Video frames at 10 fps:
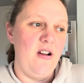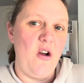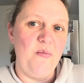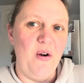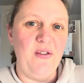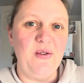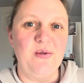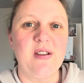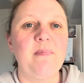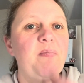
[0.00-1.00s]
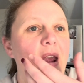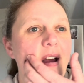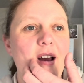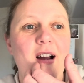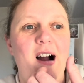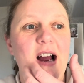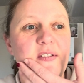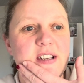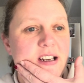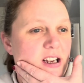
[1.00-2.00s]
more foods. I have
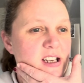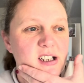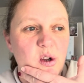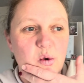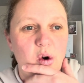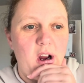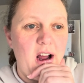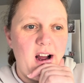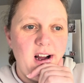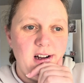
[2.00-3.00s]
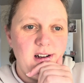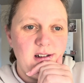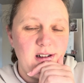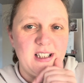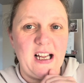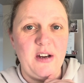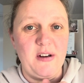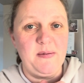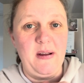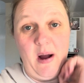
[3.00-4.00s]
seen a slow cooker lasagna
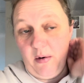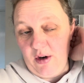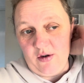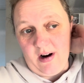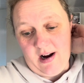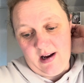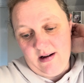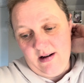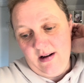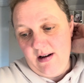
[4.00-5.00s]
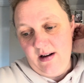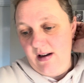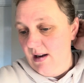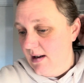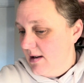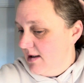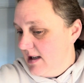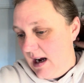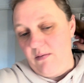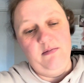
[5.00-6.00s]
recipe that I want to try.
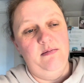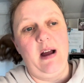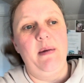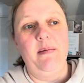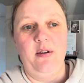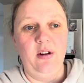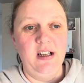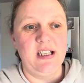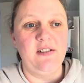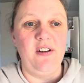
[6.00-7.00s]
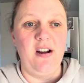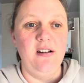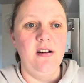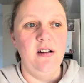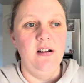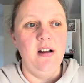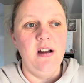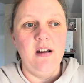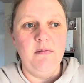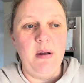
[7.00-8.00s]
So that might be on the list for
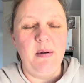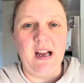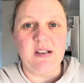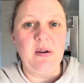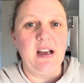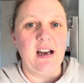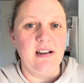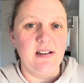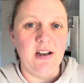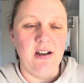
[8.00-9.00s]
maybe next weekend.